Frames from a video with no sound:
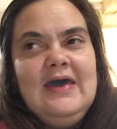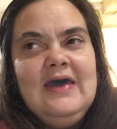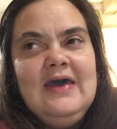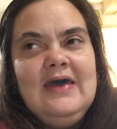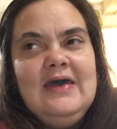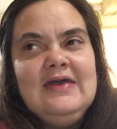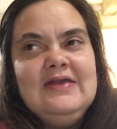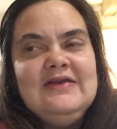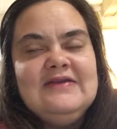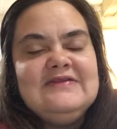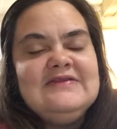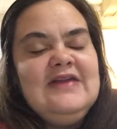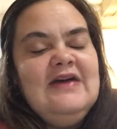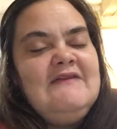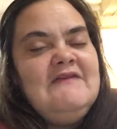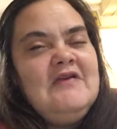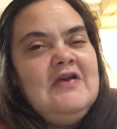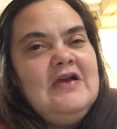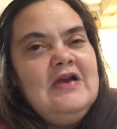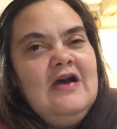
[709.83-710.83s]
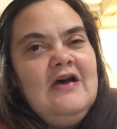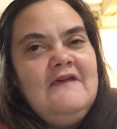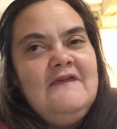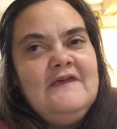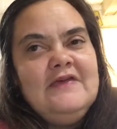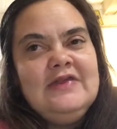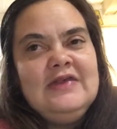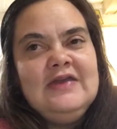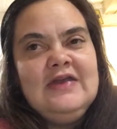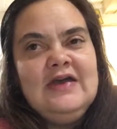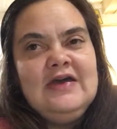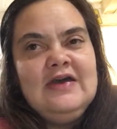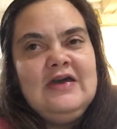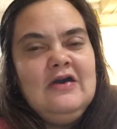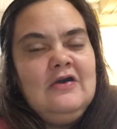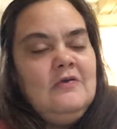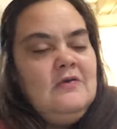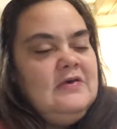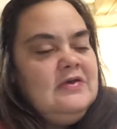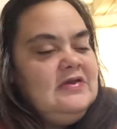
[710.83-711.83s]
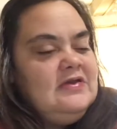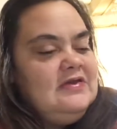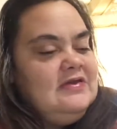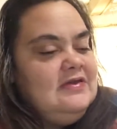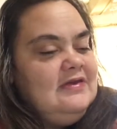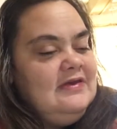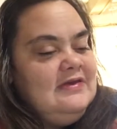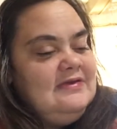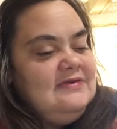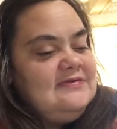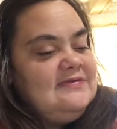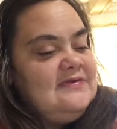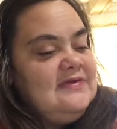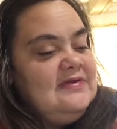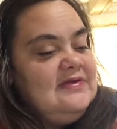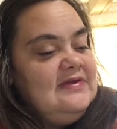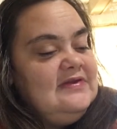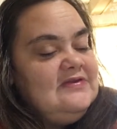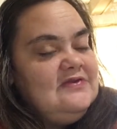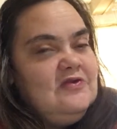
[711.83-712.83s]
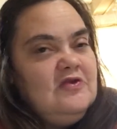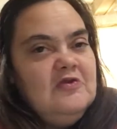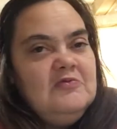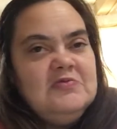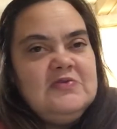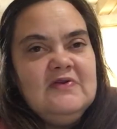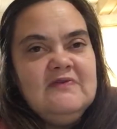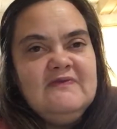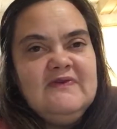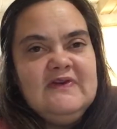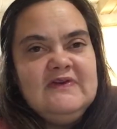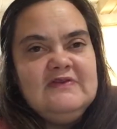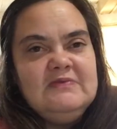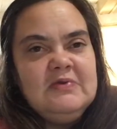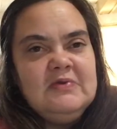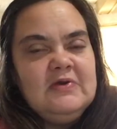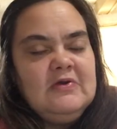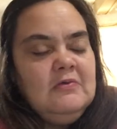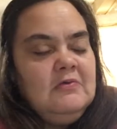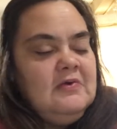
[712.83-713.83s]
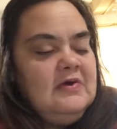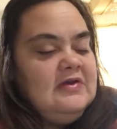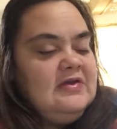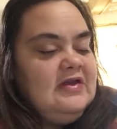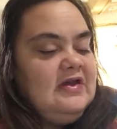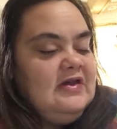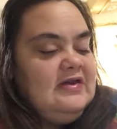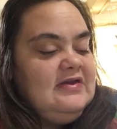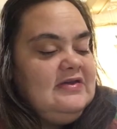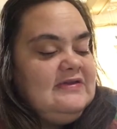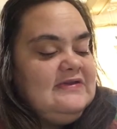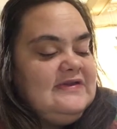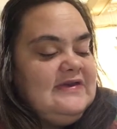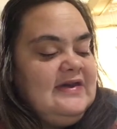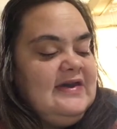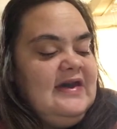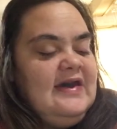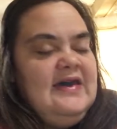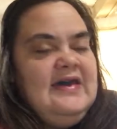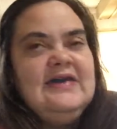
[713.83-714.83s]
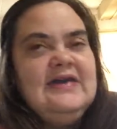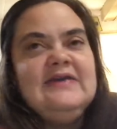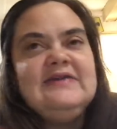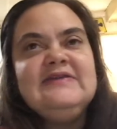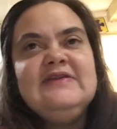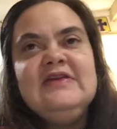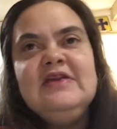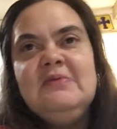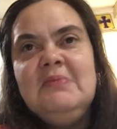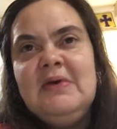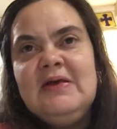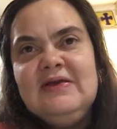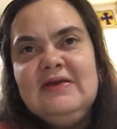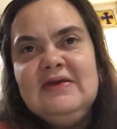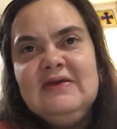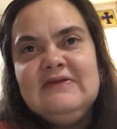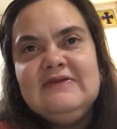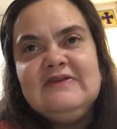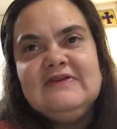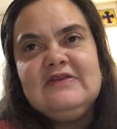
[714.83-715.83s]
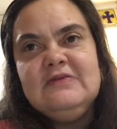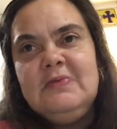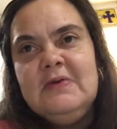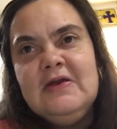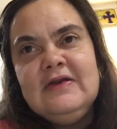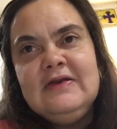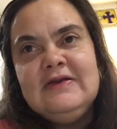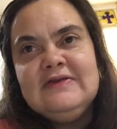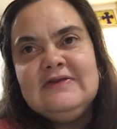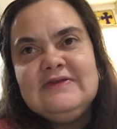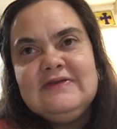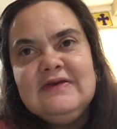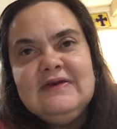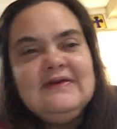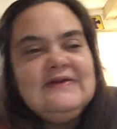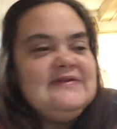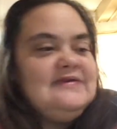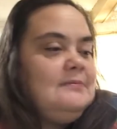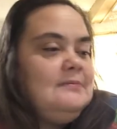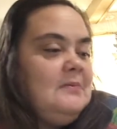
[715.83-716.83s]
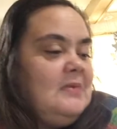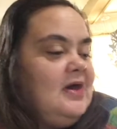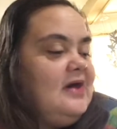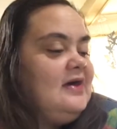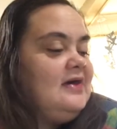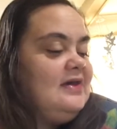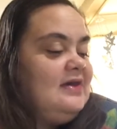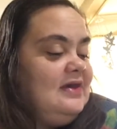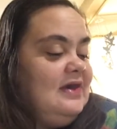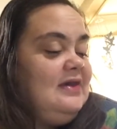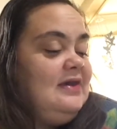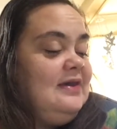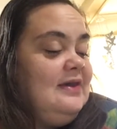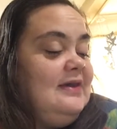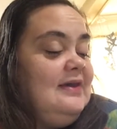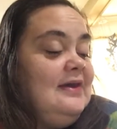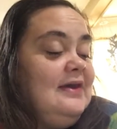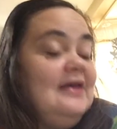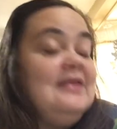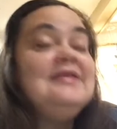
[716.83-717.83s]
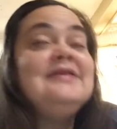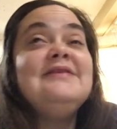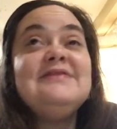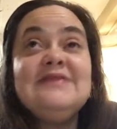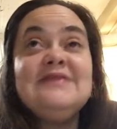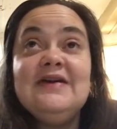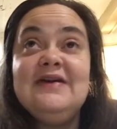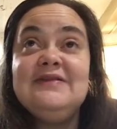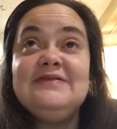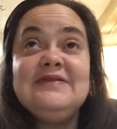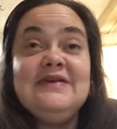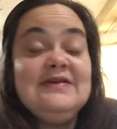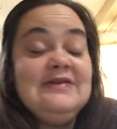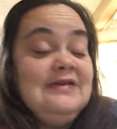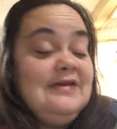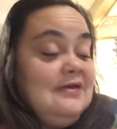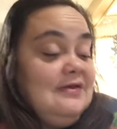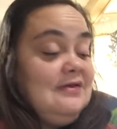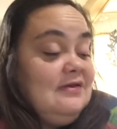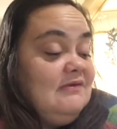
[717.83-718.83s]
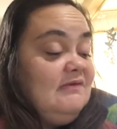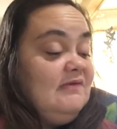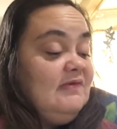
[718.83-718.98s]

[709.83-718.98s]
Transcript: and it's not very often that I go into these groups on Facebook or whatnot and say, hey, has anybody else experienced this? But in this case I did.